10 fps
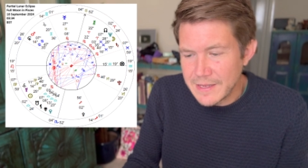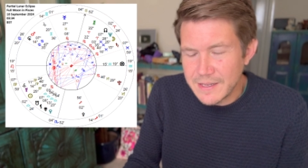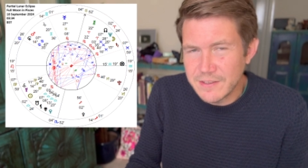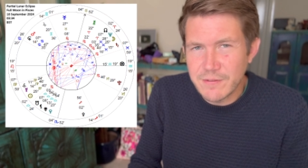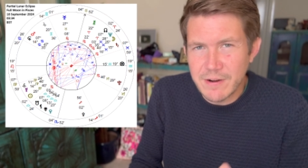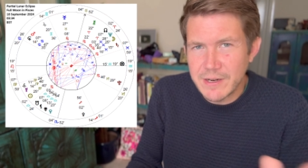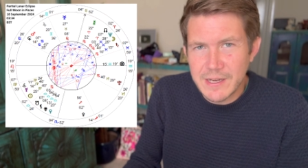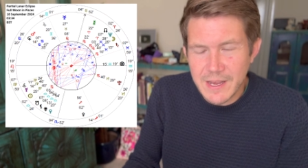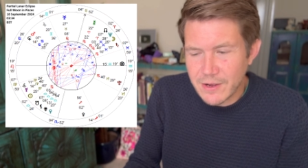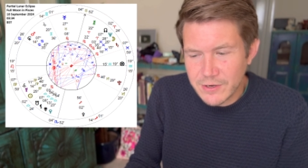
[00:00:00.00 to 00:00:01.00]
is very
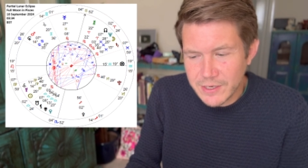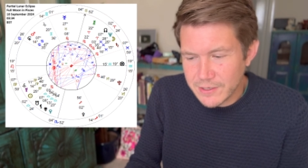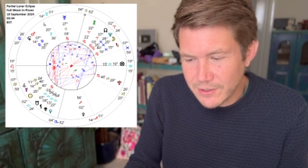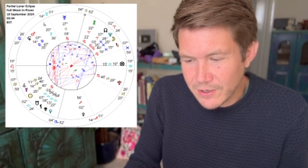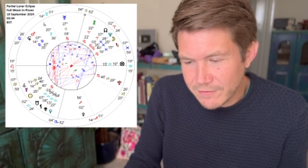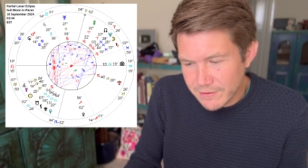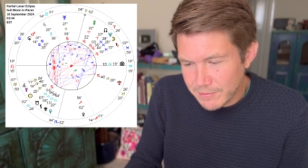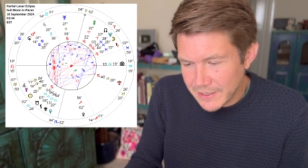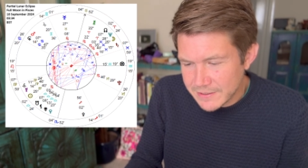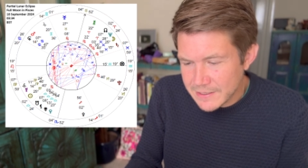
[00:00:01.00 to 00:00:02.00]
chaotic and all over the
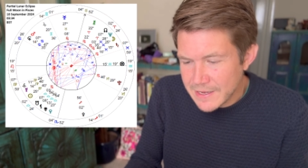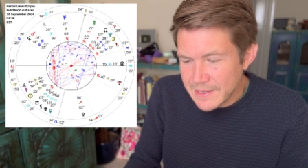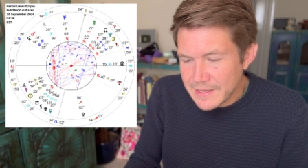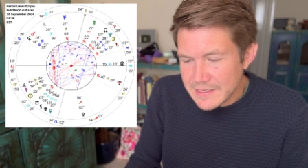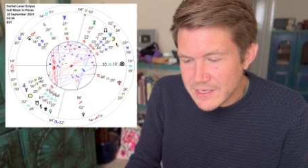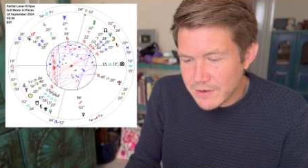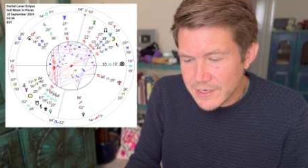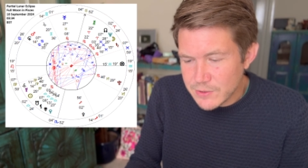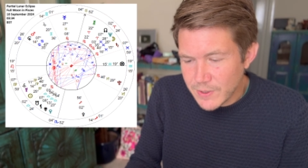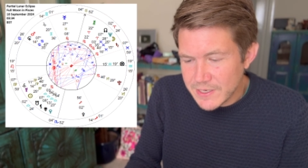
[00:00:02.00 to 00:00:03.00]
place. So
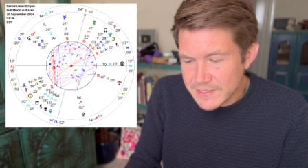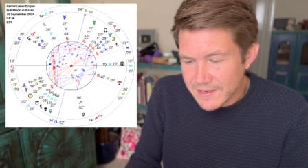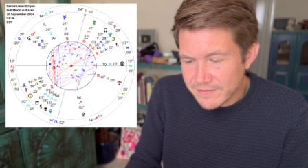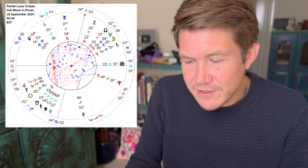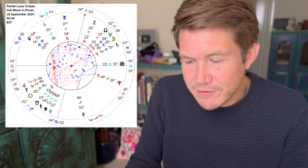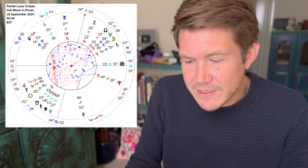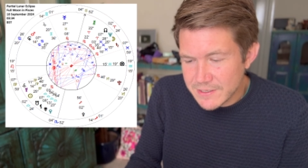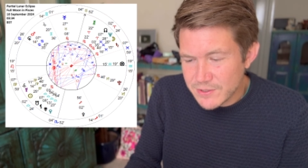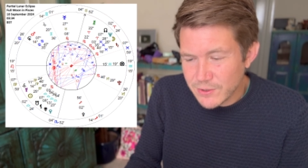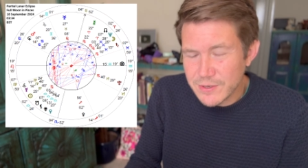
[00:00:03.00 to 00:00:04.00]
at 27 degrees in
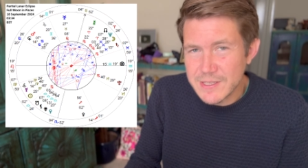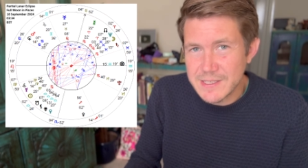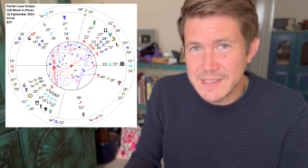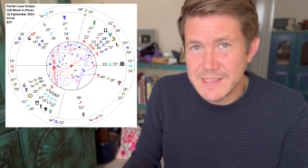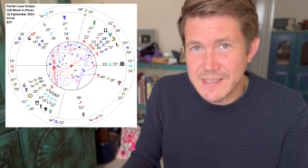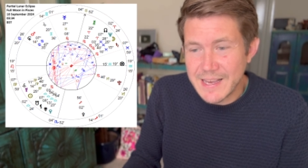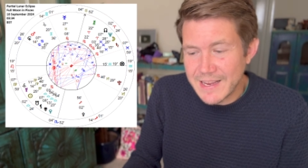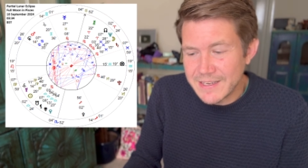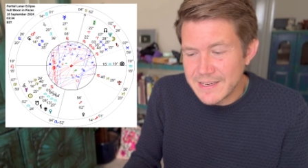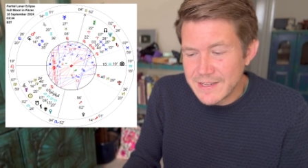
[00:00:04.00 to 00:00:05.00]
Taurus, it's
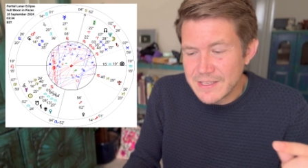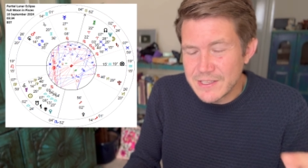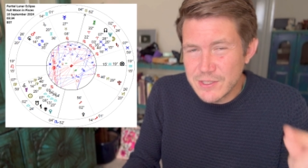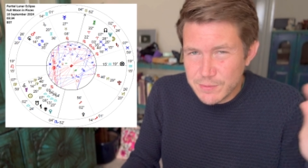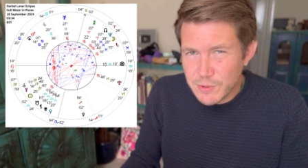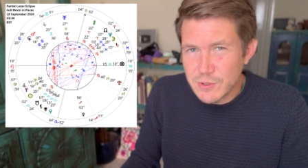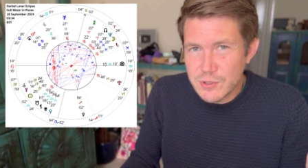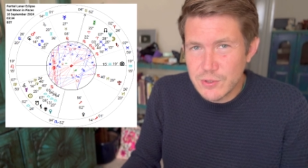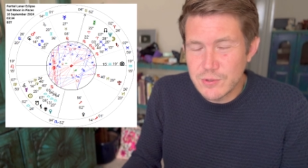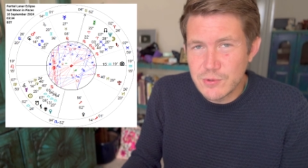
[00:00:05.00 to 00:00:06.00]
again the
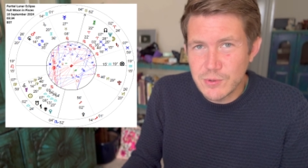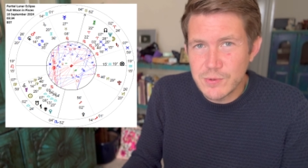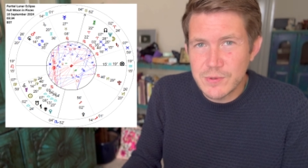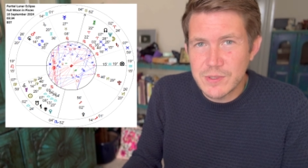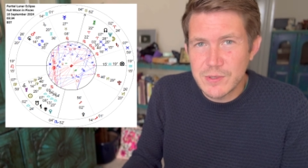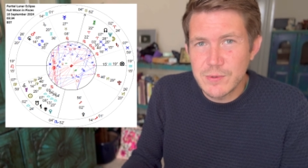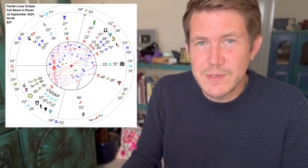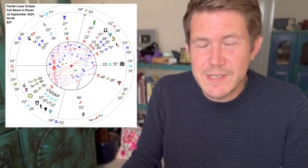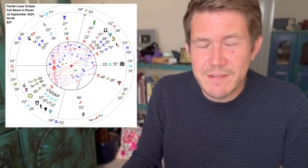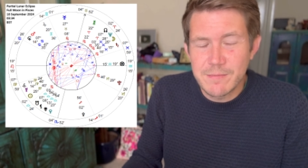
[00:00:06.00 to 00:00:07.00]
spiritual truth, two and
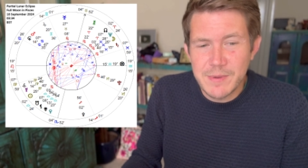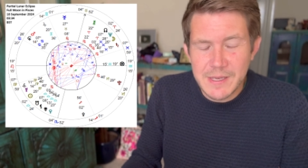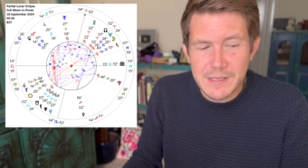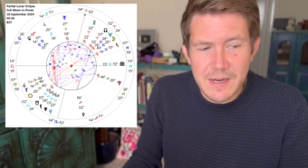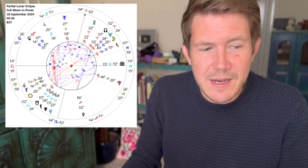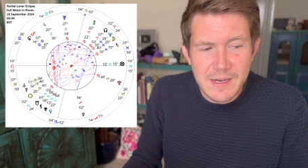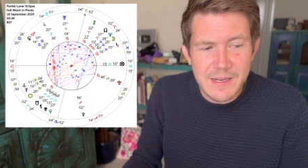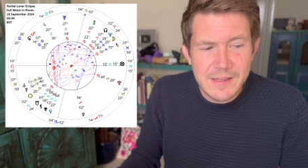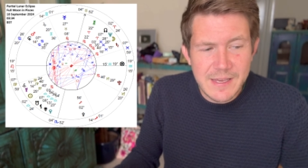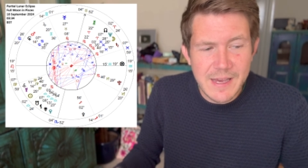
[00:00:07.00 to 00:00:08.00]
seven being
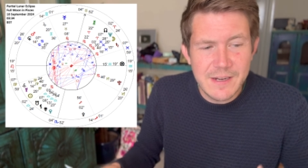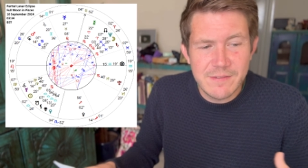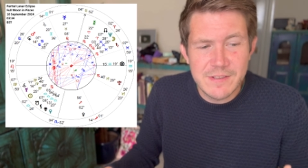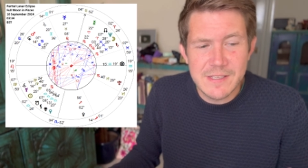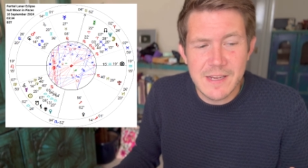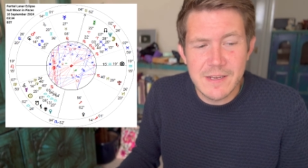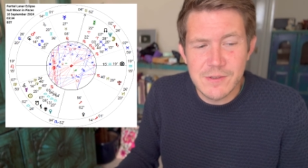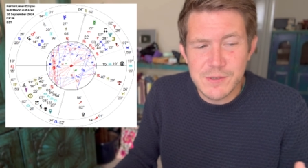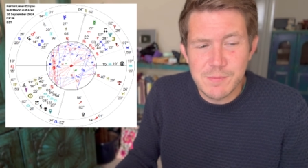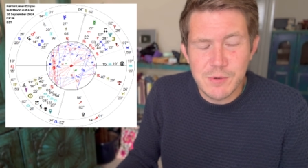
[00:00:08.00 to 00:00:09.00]
nine, the end of a
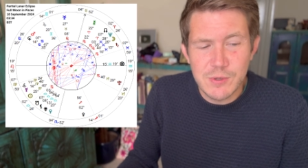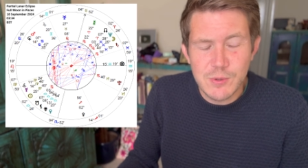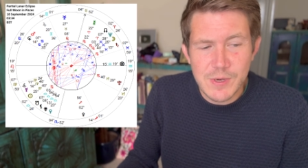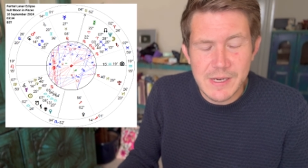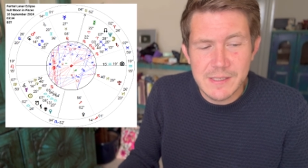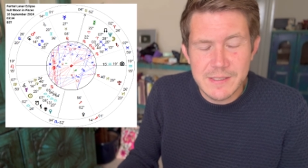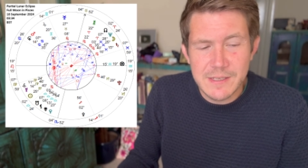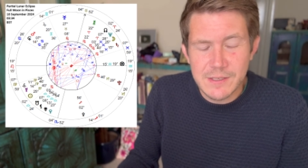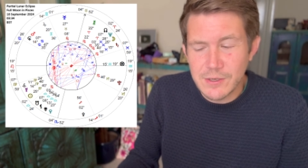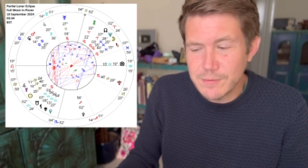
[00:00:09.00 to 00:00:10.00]
cycle, spirituality
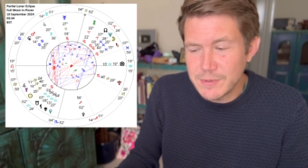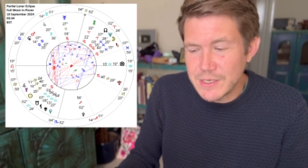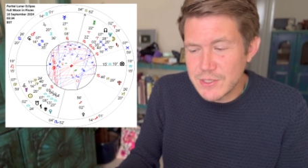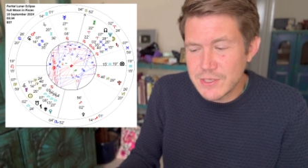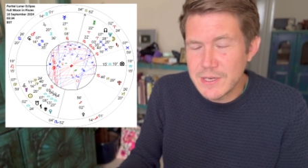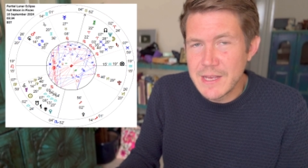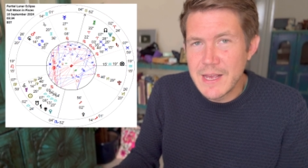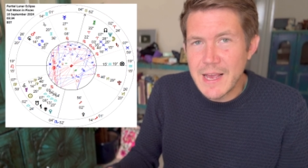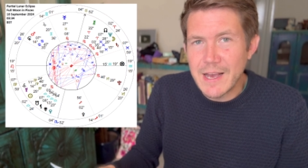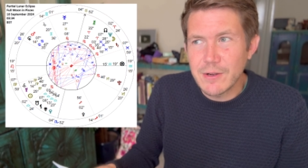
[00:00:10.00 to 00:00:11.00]
and completion.
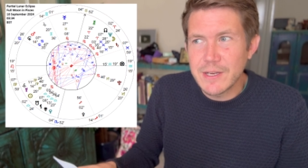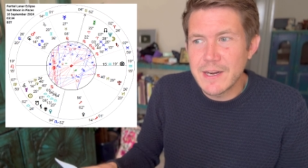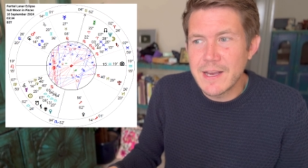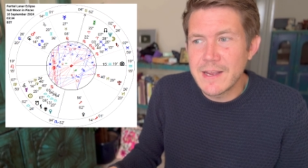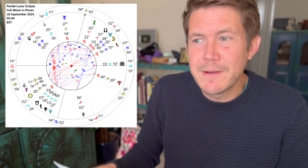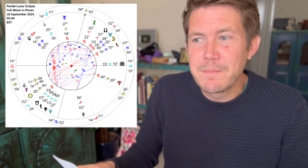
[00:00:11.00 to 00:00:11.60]
How can I